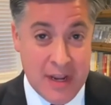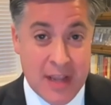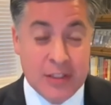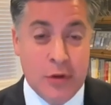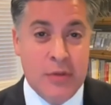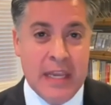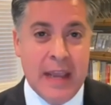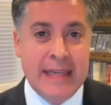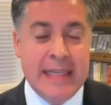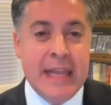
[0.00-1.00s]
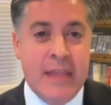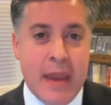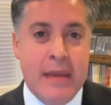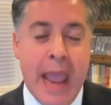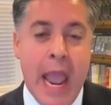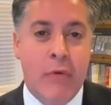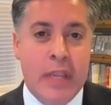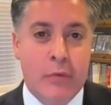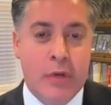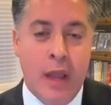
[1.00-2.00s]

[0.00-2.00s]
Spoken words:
So the idea that now he would